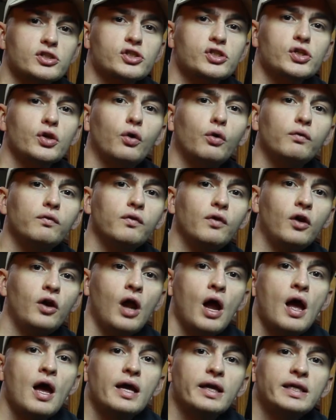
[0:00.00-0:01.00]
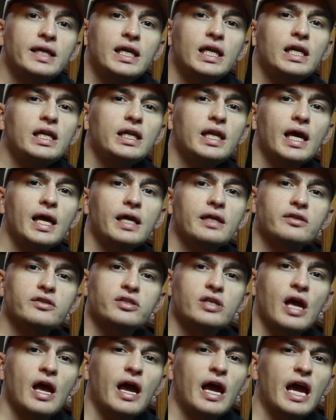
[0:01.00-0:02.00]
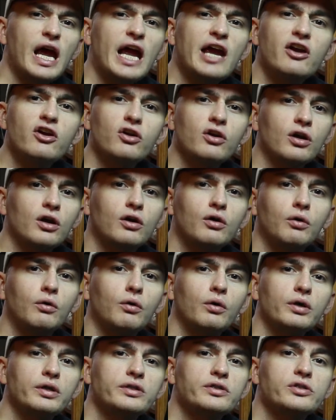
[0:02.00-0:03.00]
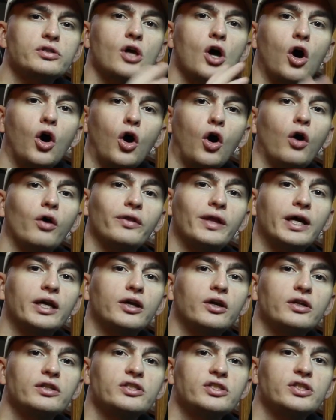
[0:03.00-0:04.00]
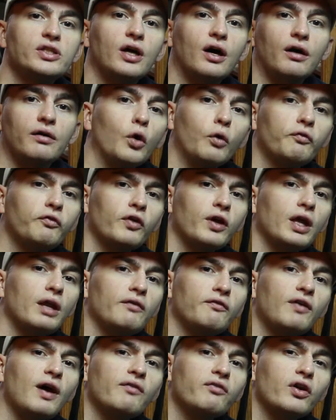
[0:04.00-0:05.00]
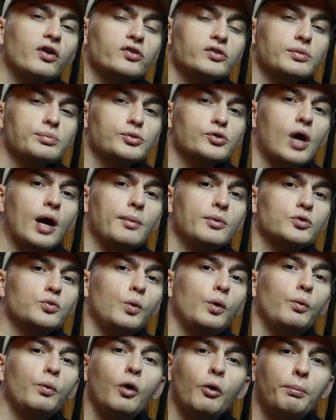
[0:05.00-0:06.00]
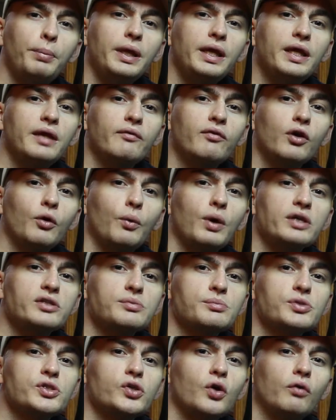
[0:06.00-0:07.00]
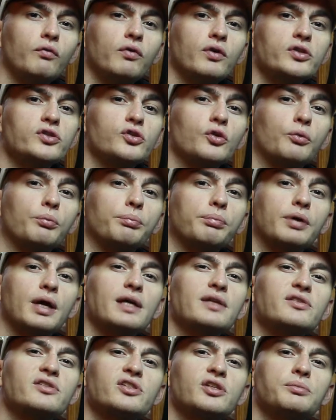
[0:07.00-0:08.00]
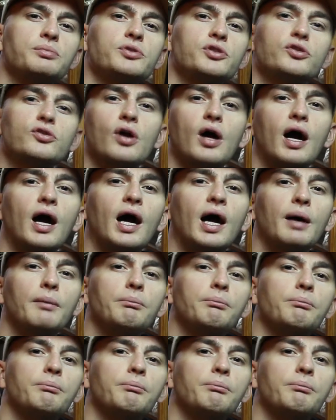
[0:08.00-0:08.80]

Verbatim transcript: silver, key dates, error coins, all that good stuff. Don't forget at 500 subscribers we will be giving away some silver so press subscribe.